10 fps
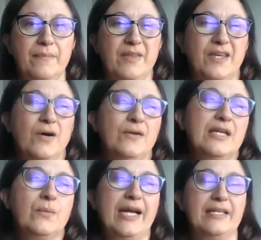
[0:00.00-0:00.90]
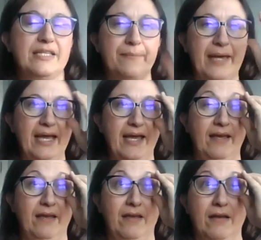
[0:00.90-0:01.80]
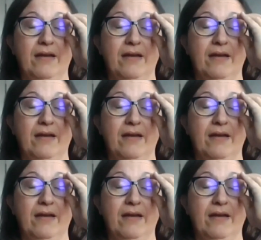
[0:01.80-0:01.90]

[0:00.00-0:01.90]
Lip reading: The only way to pay,